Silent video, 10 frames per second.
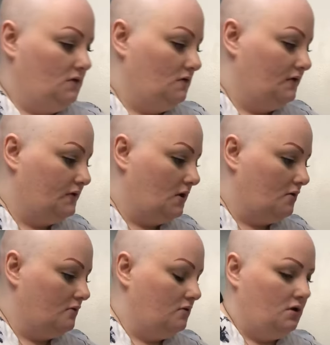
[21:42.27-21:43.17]

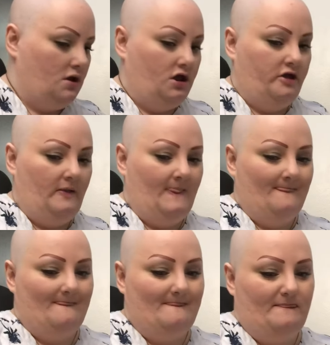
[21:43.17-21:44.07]
So
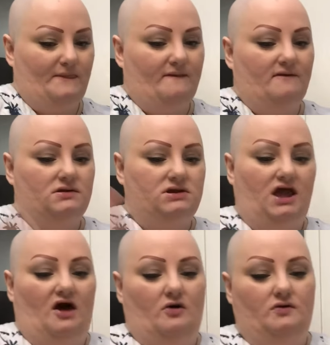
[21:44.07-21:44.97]

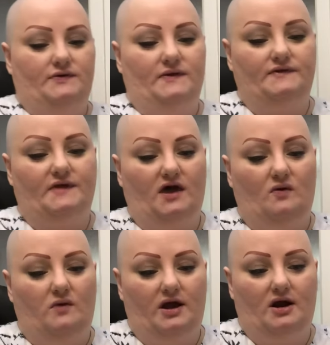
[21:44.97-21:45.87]
now, since I
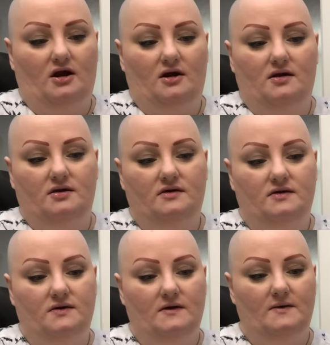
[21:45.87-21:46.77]
wear
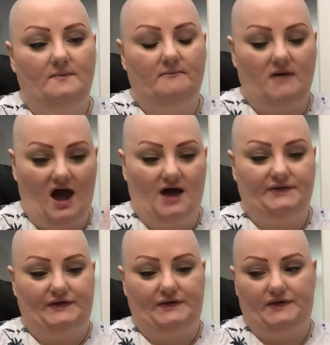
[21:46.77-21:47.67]

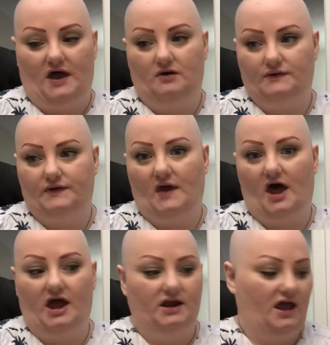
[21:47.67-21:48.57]
masks
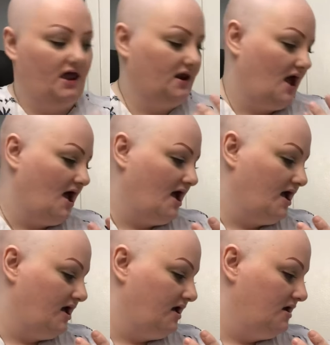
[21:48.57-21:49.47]
outside and
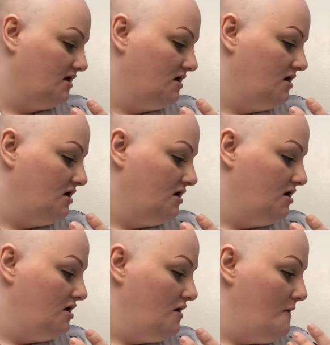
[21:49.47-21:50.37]
I
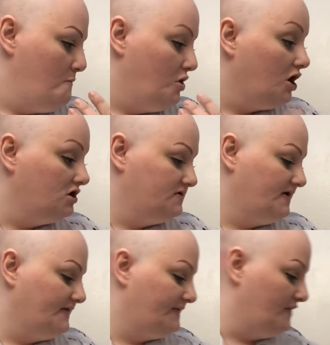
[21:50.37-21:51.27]

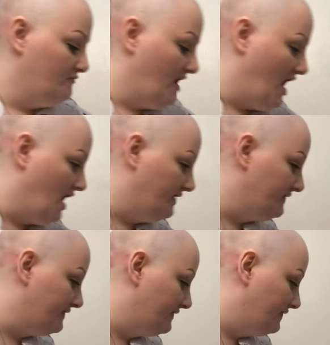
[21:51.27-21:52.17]
purchased the
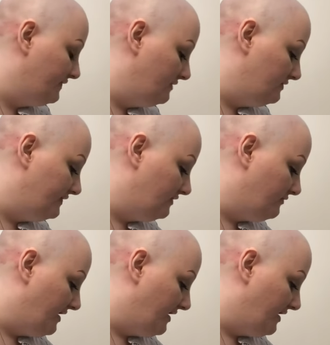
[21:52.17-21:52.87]
masks, let me see if I